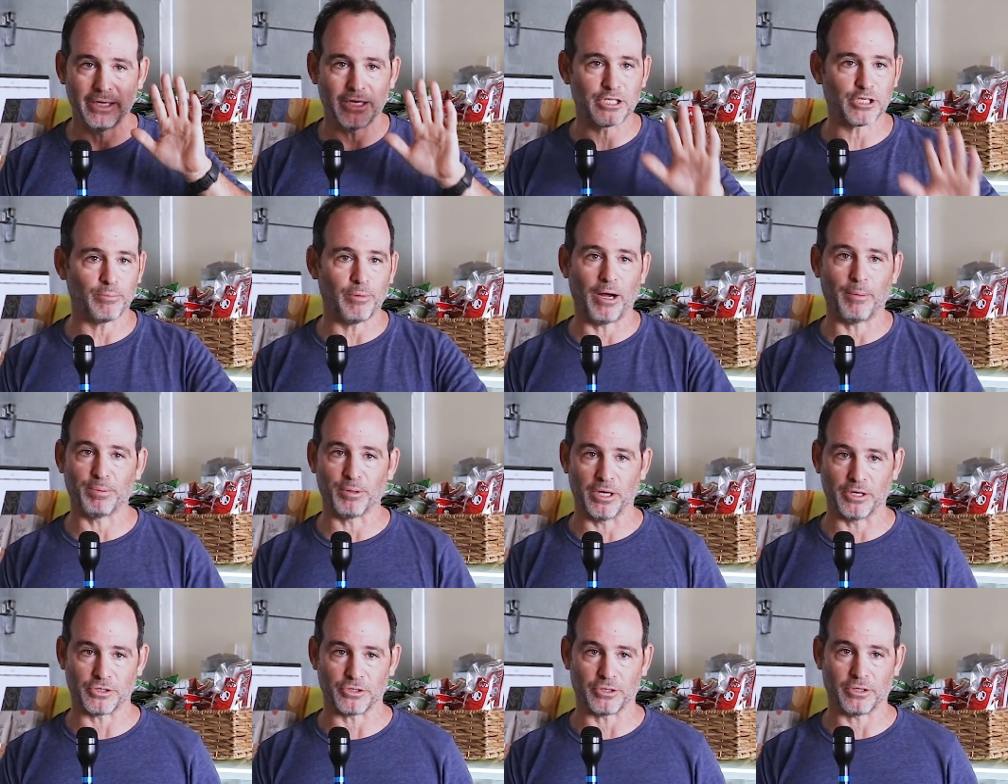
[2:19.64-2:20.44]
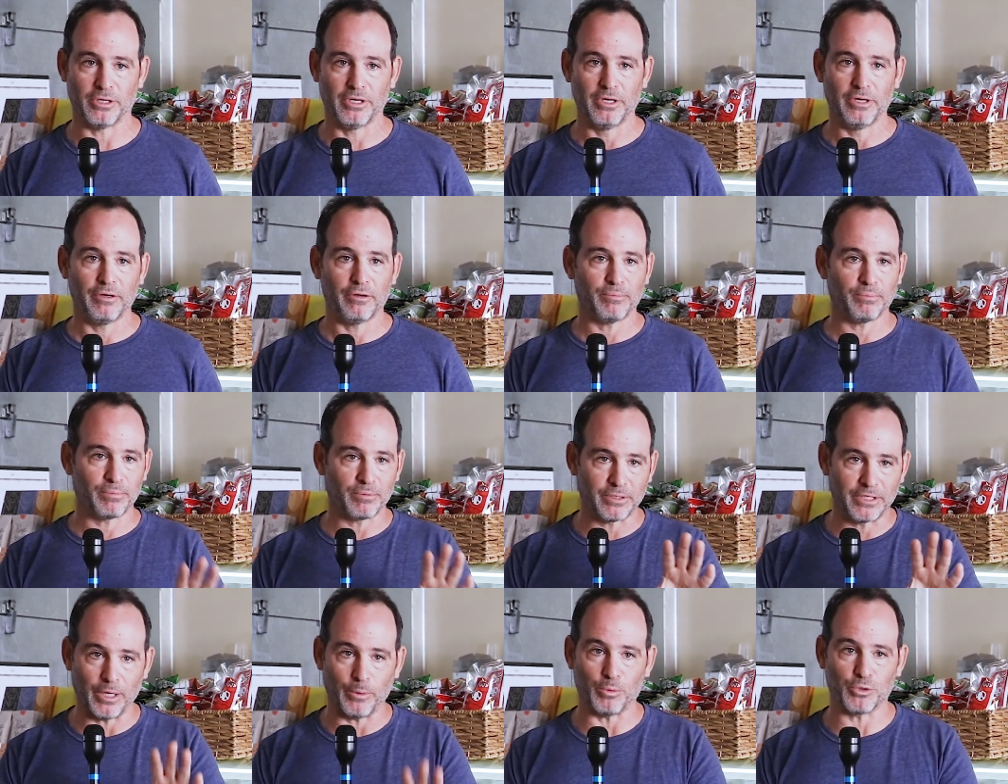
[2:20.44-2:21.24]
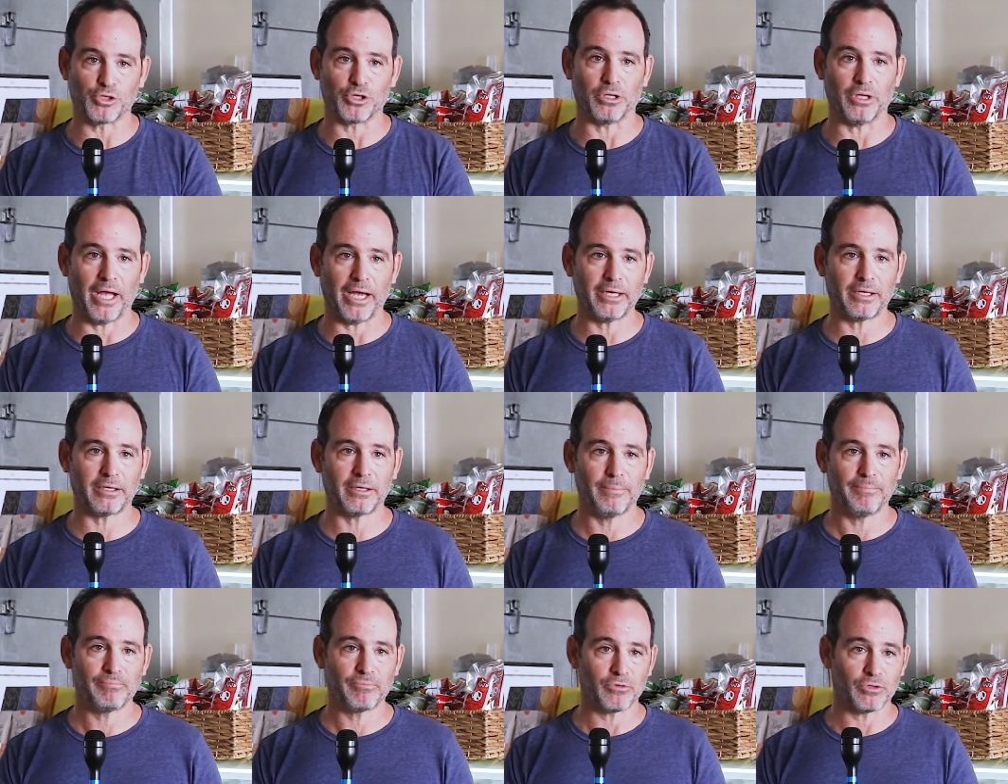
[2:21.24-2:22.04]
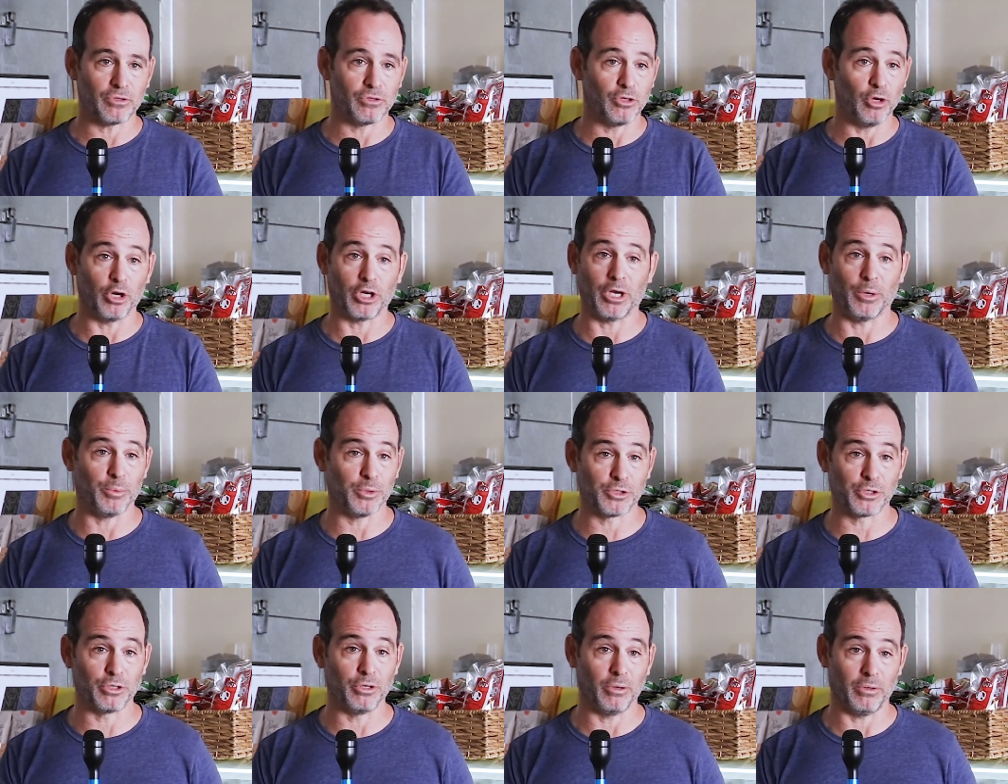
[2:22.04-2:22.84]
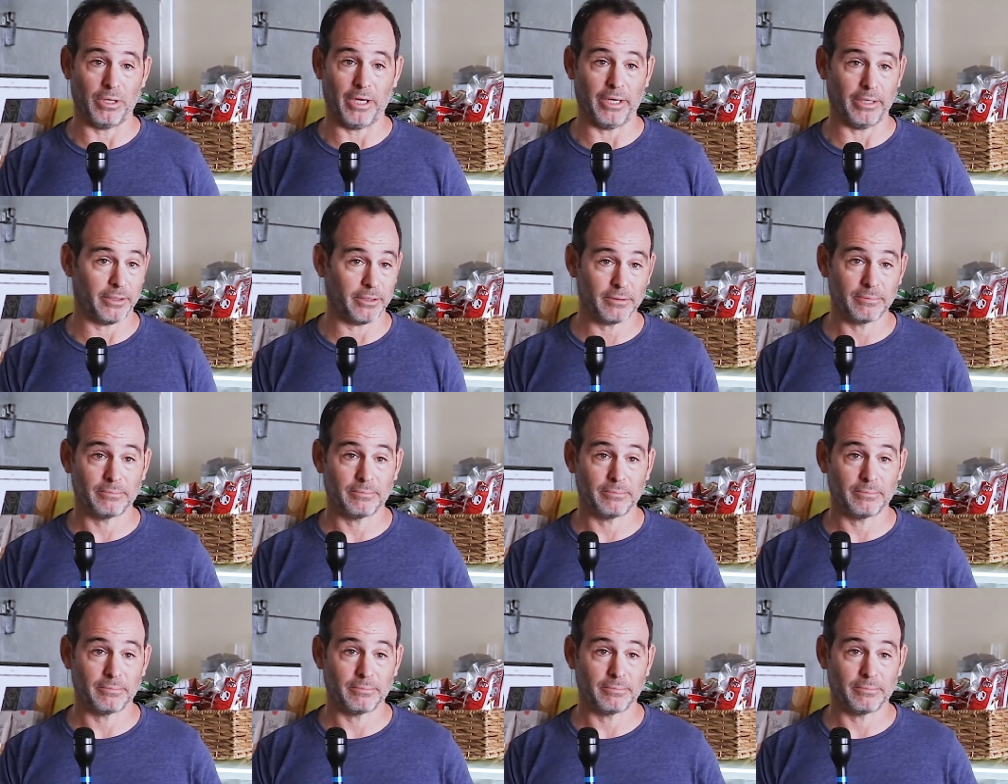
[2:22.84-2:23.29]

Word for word: It's about pleasure. Get what you like, don't get what you don't like.